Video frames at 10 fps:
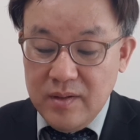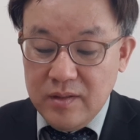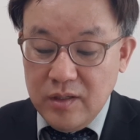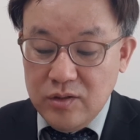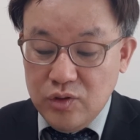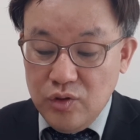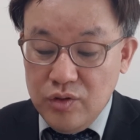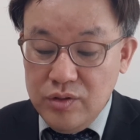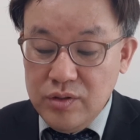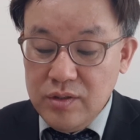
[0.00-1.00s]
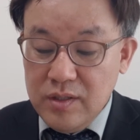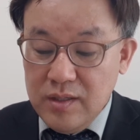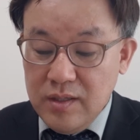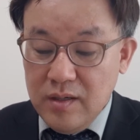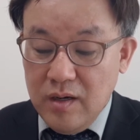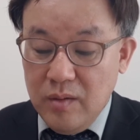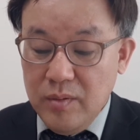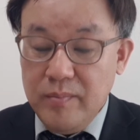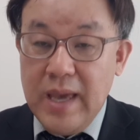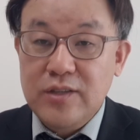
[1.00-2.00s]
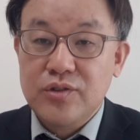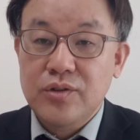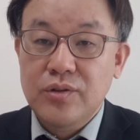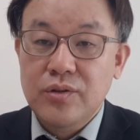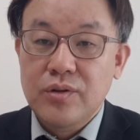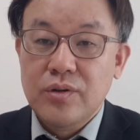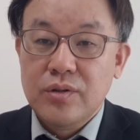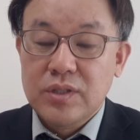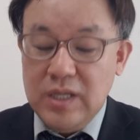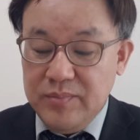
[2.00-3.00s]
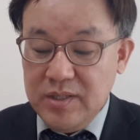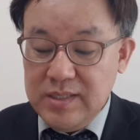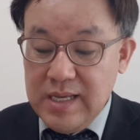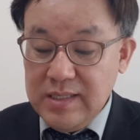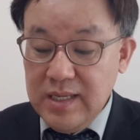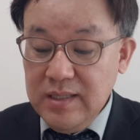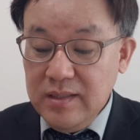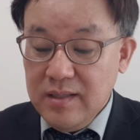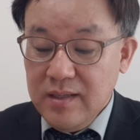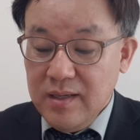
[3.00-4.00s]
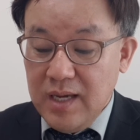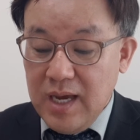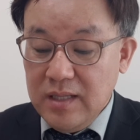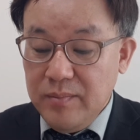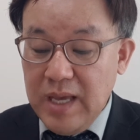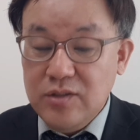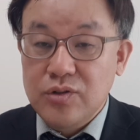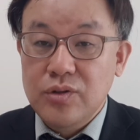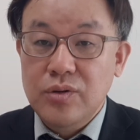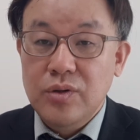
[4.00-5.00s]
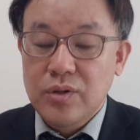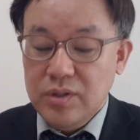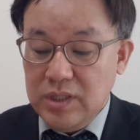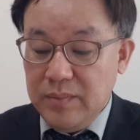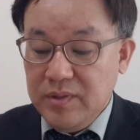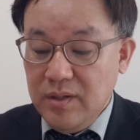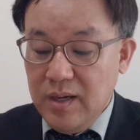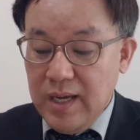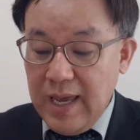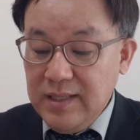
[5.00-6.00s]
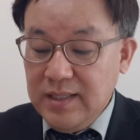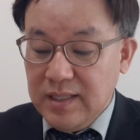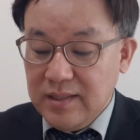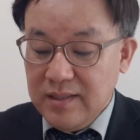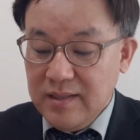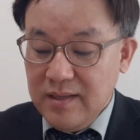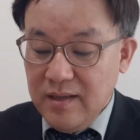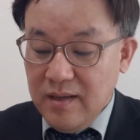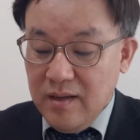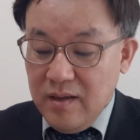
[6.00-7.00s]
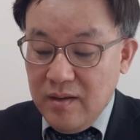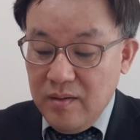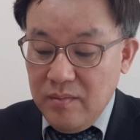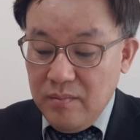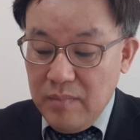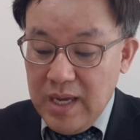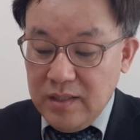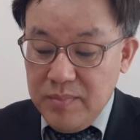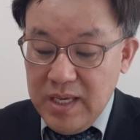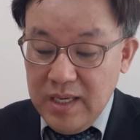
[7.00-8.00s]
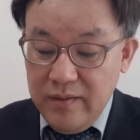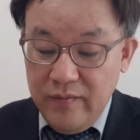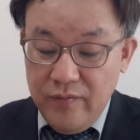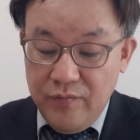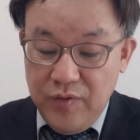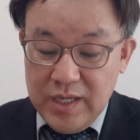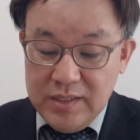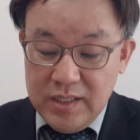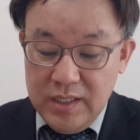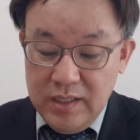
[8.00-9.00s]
The truth of Matthew chapter 16 and Matthew chapter 18 made me fresh,